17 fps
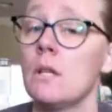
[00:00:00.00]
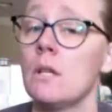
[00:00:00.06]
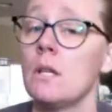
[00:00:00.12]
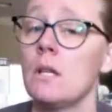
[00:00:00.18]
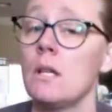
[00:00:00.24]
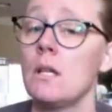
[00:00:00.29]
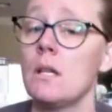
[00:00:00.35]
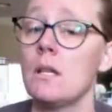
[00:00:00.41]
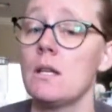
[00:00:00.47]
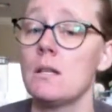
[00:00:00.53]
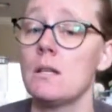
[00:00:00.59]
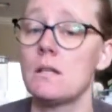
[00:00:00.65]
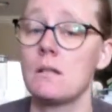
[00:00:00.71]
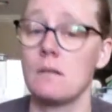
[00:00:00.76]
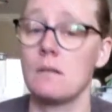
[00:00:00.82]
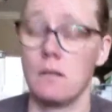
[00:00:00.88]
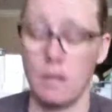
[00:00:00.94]

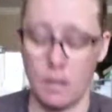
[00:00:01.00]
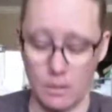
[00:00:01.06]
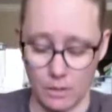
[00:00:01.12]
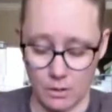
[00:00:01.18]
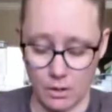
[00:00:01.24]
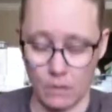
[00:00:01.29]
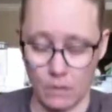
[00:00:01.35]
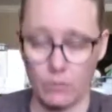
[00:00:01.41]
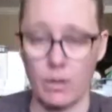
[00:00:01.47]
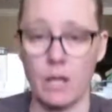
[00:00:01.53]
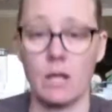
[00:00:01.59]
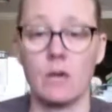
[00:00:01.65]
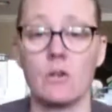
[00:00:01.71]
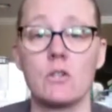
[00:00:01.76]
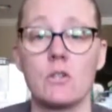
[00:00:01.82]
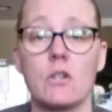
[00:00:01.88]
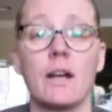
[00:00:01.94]
is, I got the dog right here,
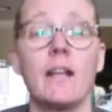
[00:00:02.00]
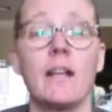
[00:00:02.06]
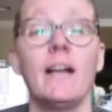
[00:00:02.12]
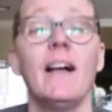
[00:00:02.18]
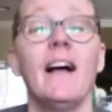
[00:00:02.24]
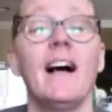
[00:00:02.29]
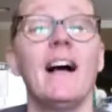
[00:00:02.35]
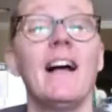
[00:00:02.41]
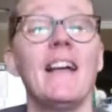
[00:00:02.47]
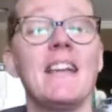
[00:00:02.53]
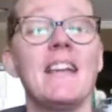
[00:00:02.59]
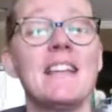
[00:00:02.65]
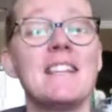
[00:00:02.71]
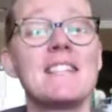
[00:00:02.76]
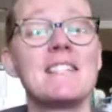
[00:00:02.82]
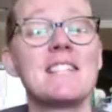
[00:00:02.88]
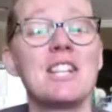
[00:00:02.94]
sorry,
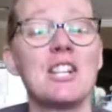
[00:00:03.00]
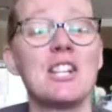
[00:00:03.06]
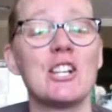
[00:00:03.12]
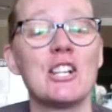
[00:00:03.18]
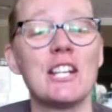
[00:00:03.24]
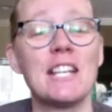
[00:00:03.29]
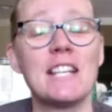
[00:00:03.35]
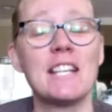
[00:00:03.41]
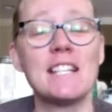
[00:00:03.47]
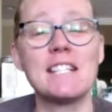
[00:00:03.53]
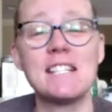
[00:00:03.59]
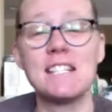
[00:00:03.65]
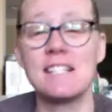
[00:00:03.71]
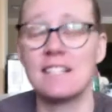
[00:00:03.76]
is curious